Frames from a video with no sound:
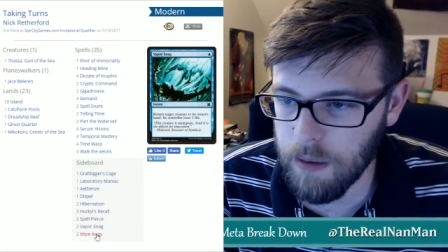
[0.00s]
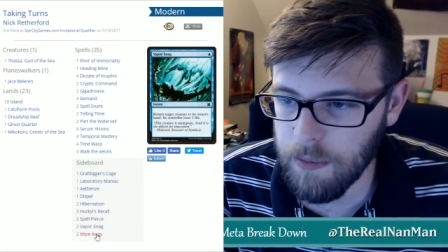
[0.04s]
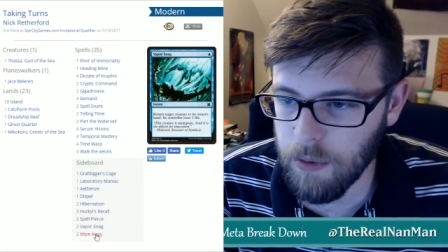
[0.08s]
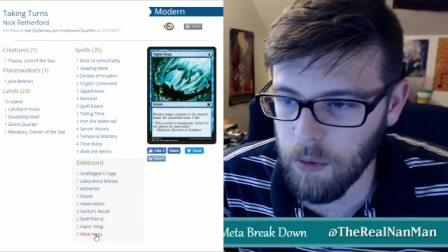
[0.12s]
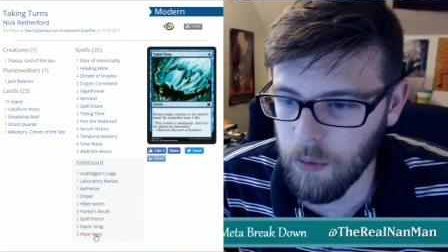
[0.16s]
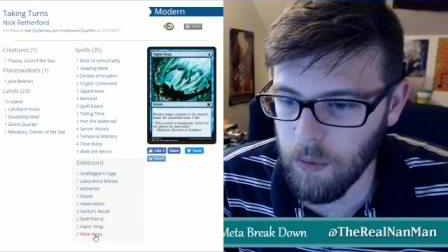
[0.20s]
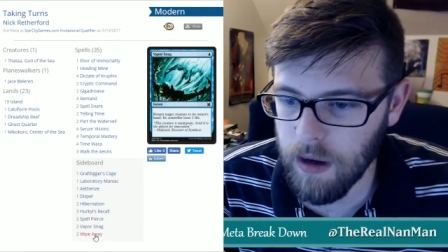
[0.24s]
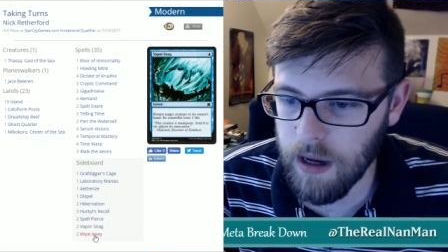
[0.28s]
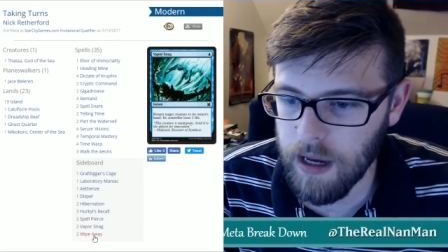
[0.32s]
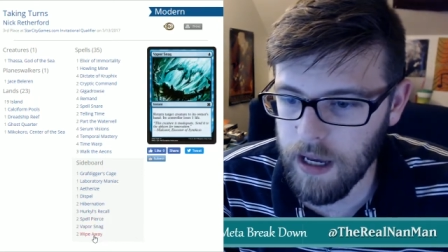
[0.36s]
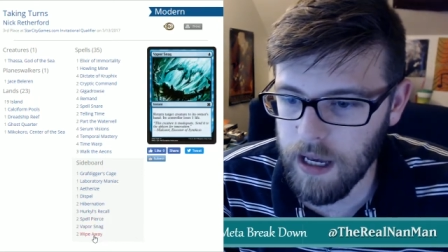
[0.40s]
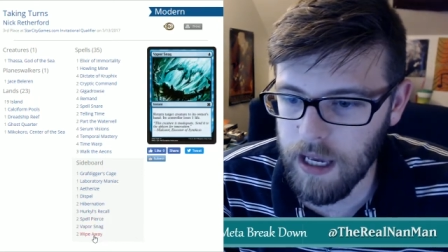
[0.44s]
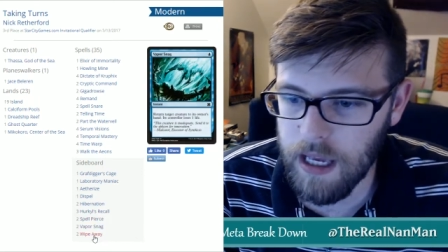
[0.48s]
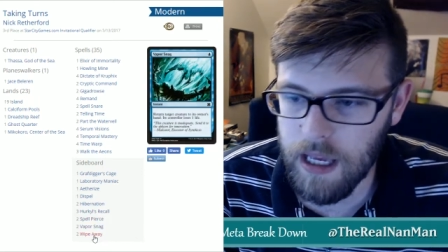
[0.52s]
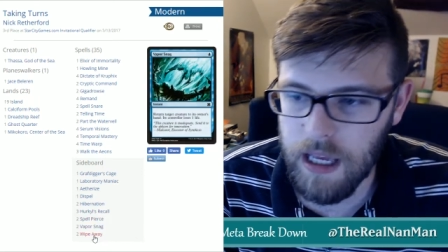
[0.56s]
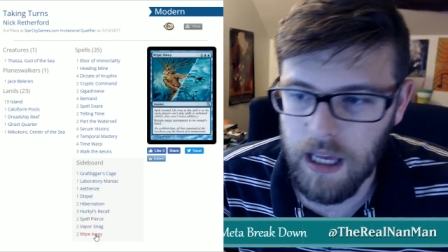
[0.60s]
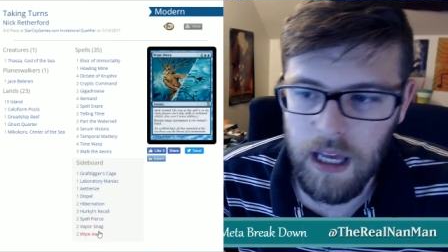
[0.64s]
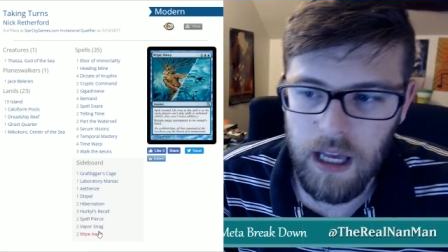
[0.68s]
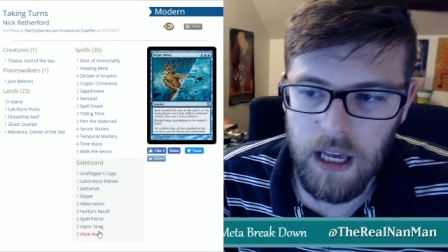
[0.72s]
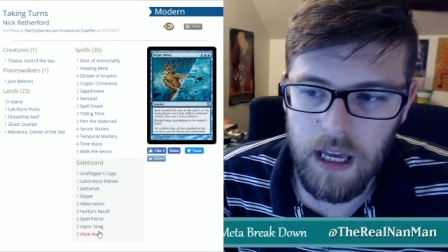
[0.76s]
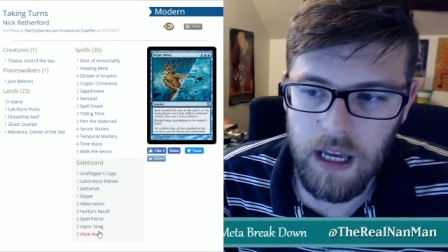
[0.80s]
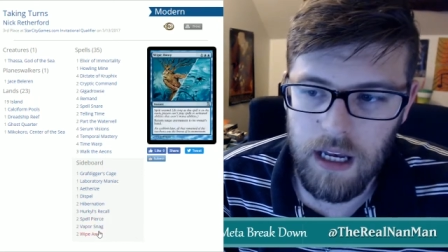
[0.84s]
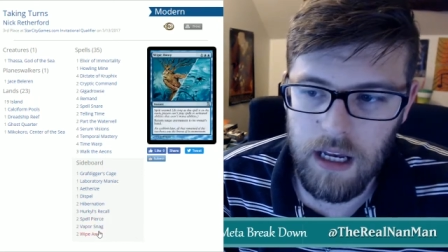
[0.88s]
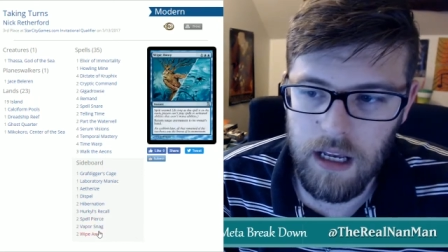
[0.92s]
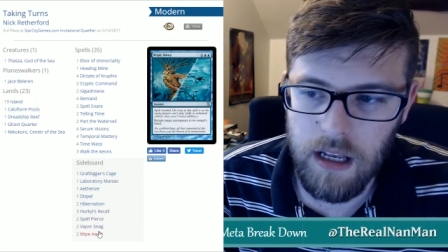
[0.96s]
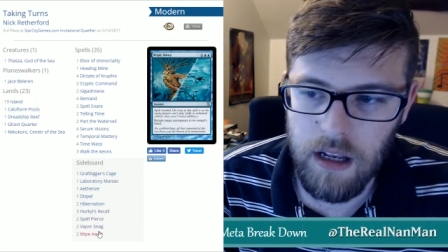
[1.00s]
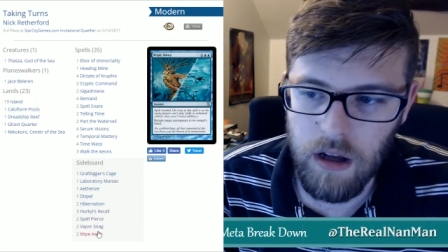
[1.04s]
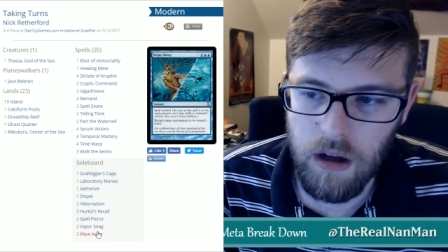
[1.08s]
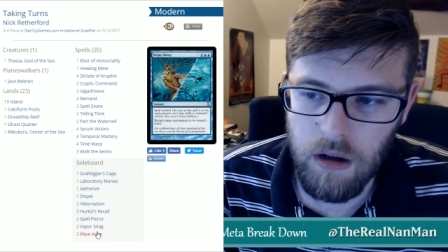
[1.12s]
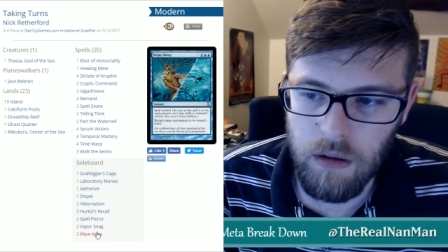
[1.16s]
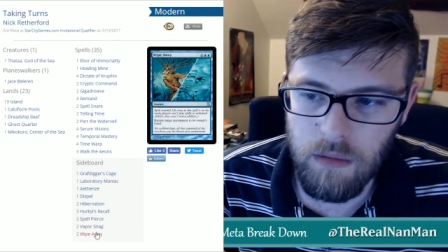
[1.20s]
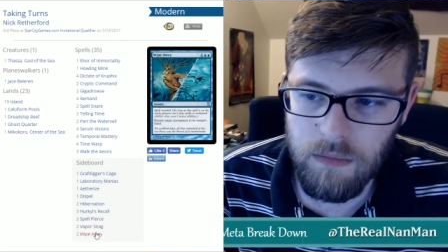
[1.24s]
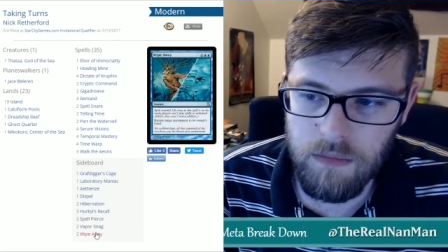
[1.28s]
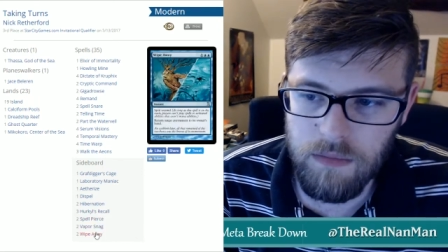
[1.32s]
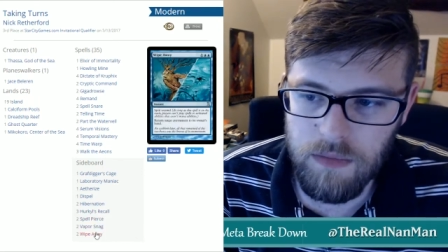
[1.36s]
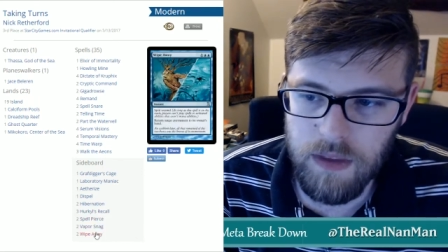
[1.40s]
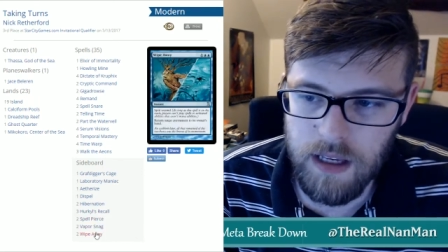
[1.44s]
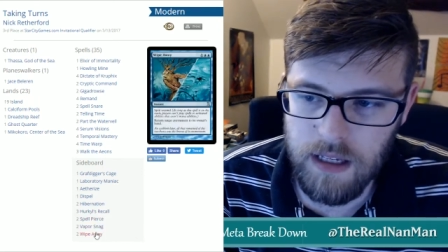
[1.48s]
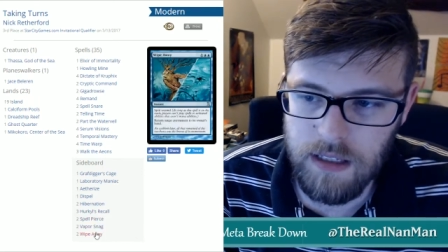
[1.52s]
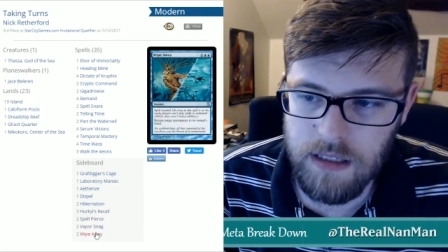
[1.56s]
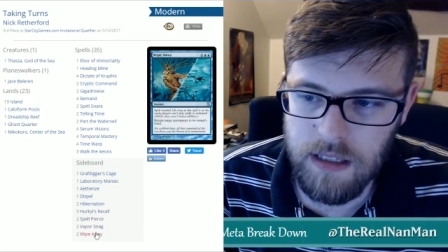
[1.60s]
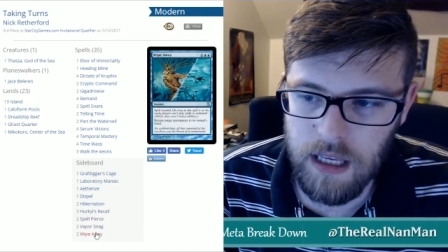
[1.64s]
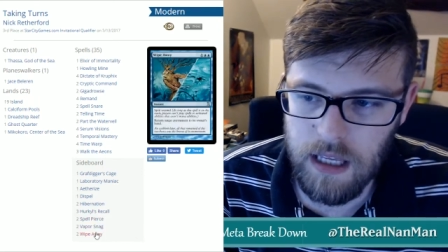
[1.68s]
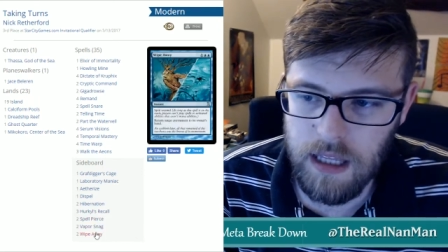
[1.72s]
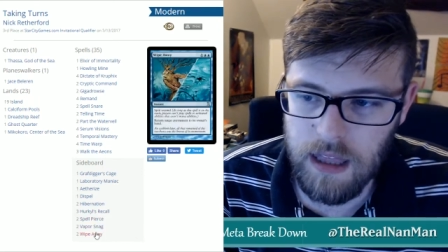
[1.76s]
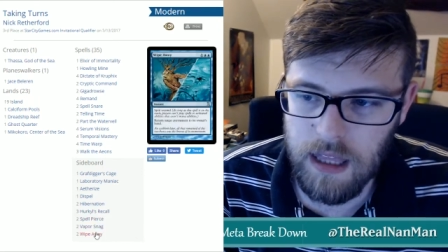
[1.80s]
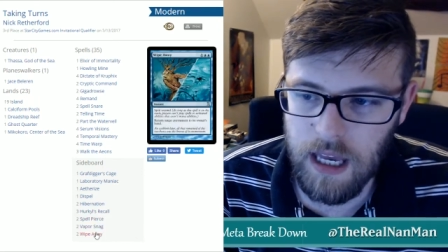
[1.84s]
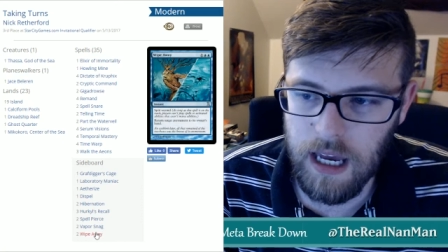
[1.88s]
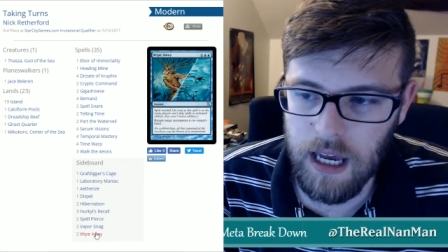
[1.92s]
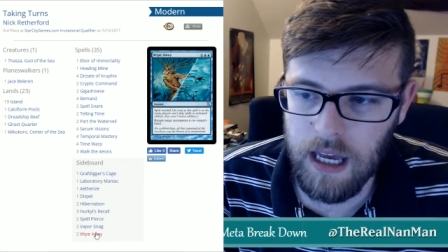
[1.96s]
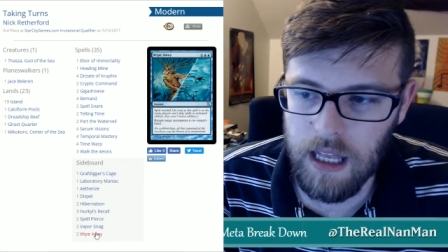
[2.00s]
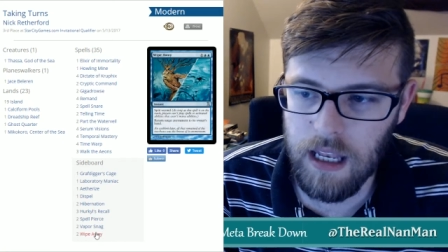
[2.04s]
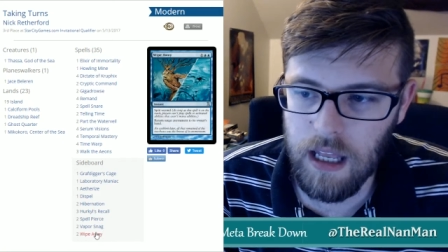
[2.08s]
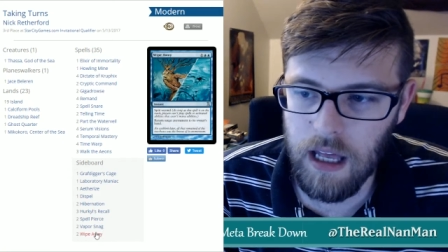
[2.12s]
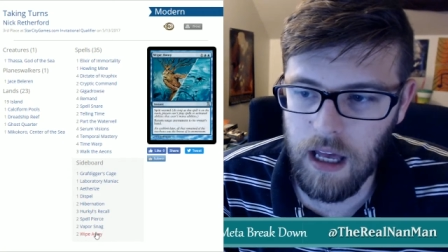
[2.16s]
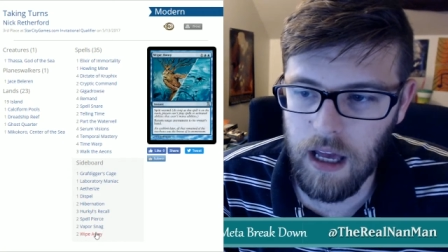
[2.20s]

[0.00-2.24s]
Away, things like that.